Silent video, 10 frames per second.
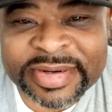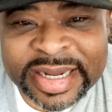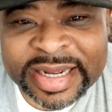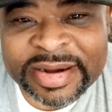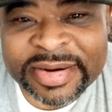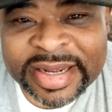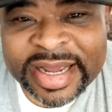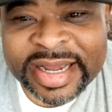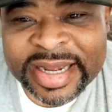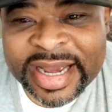They go and
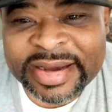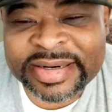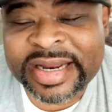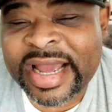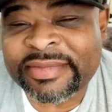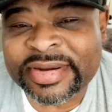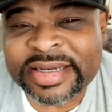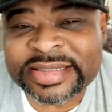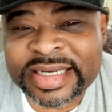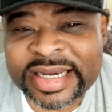hang out and they have a
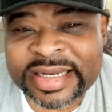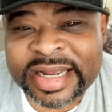good time.